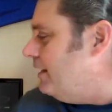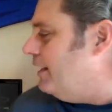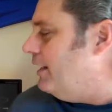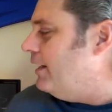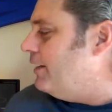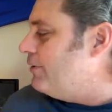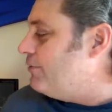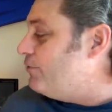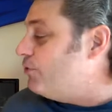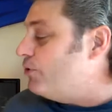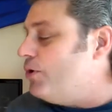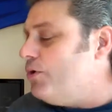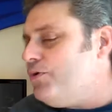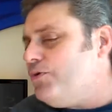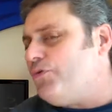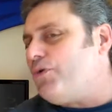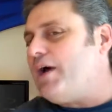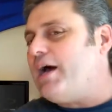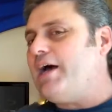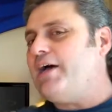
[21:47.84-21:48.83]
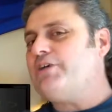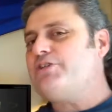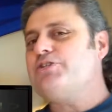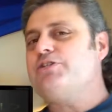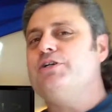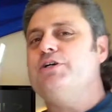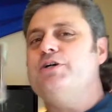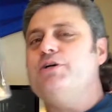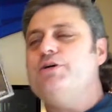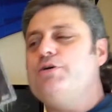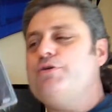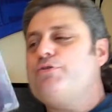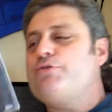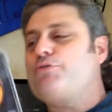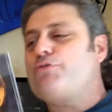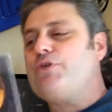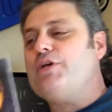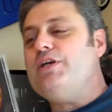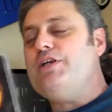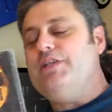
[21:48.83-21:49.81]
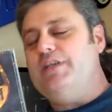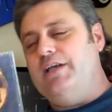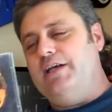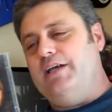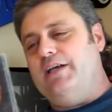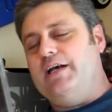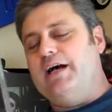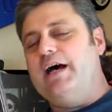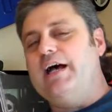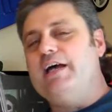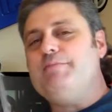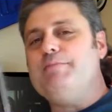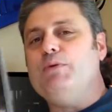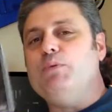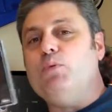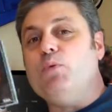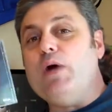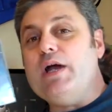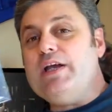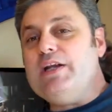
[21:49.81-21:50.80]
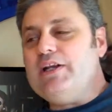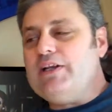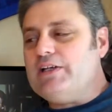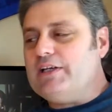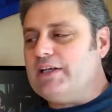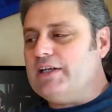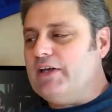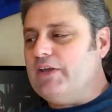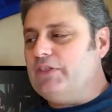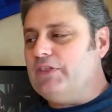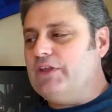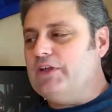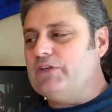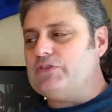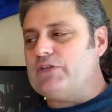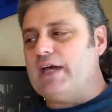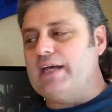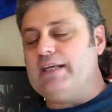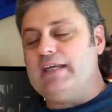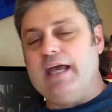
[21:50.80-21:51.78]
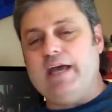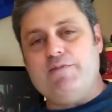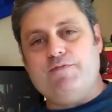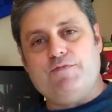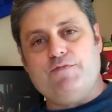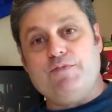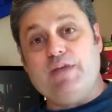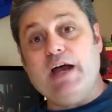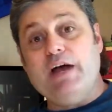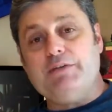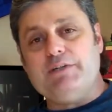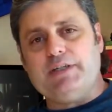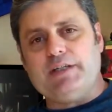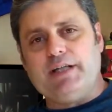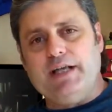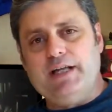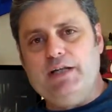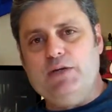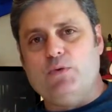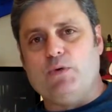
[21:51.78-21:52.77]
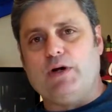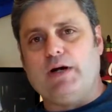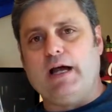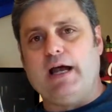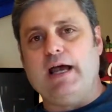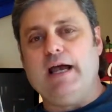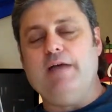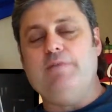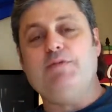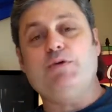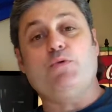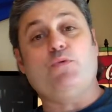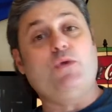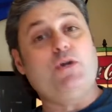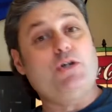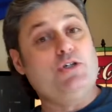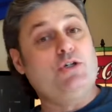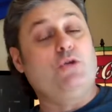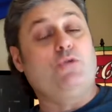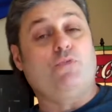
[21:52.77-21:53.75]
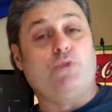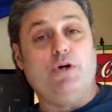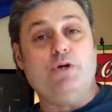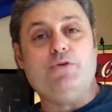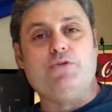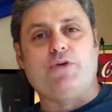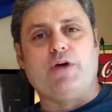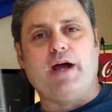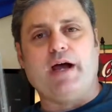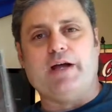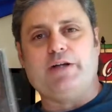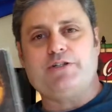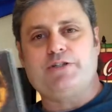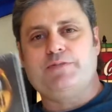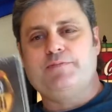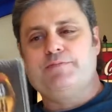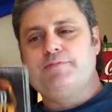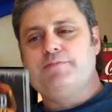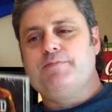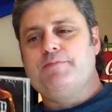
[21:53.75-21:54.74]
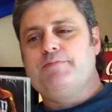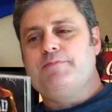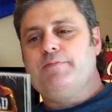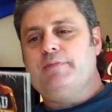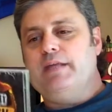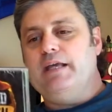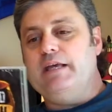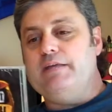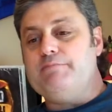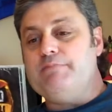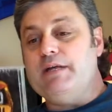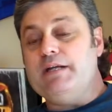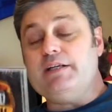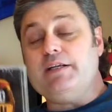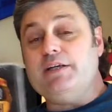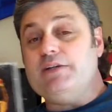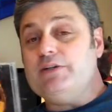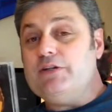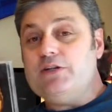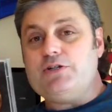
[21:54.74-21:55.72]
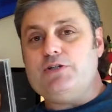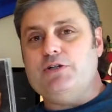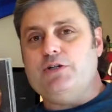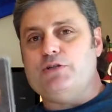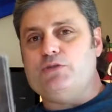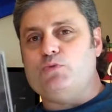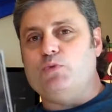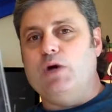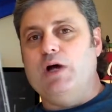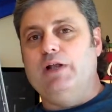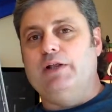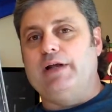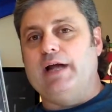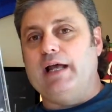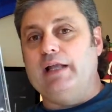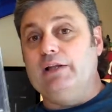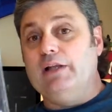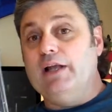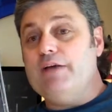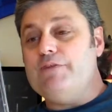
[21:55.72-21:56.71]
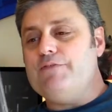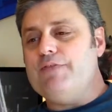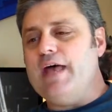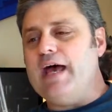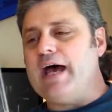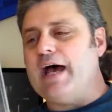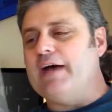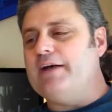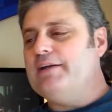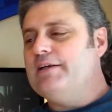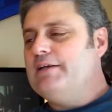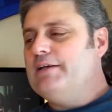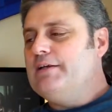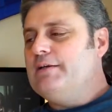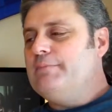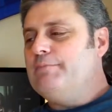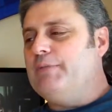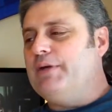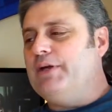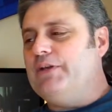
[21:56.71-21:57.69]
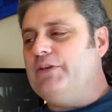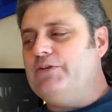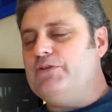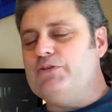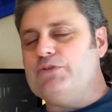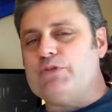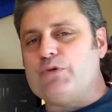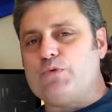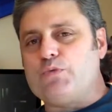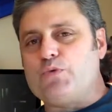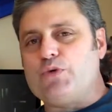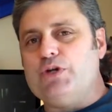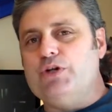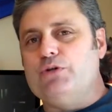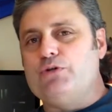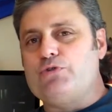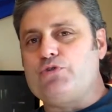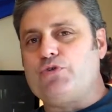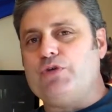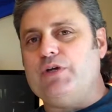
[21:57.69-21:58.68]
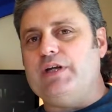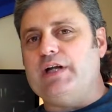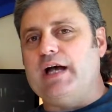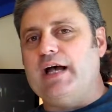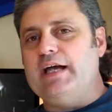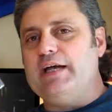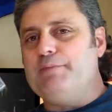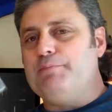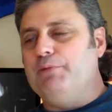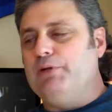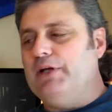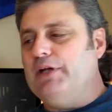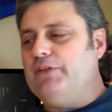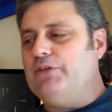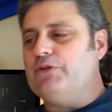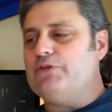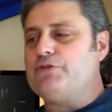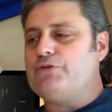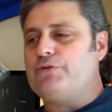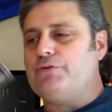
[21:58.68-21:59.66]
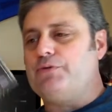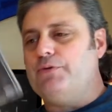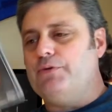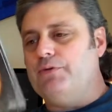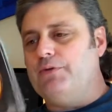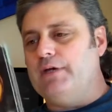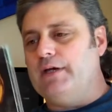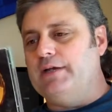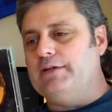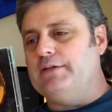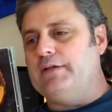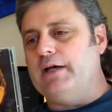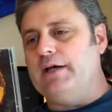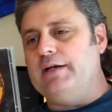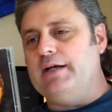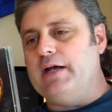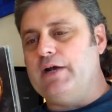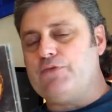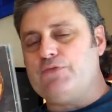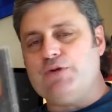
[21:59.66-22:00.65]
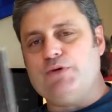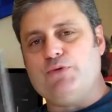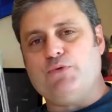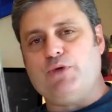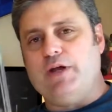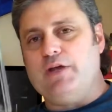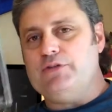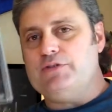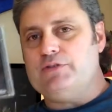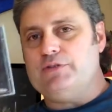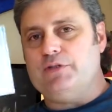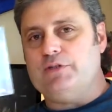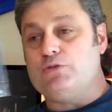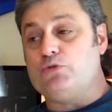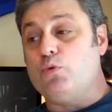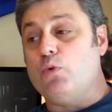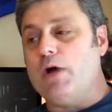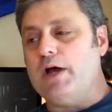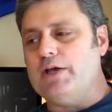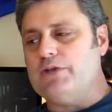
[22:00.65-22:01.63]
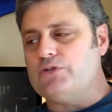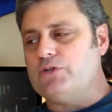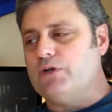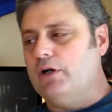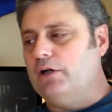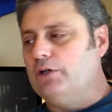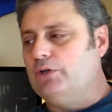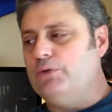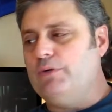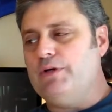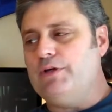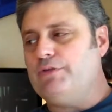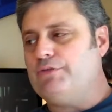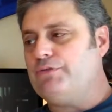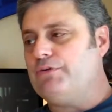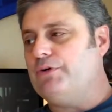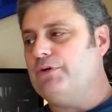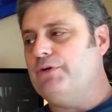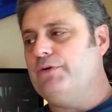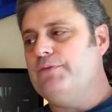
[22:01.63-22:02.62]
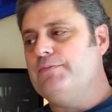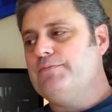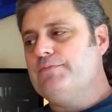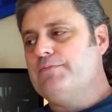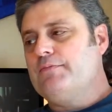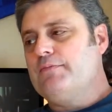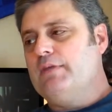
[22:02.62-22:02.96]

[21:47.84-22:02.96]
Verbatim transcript: Uh, Road Rash three D. I've been waiting to get this. I haven't found it anywhere. I have the original Road Rash in mint condition as well, and I love that. But this is a real treat. I had played this through and done every race twice all the way through.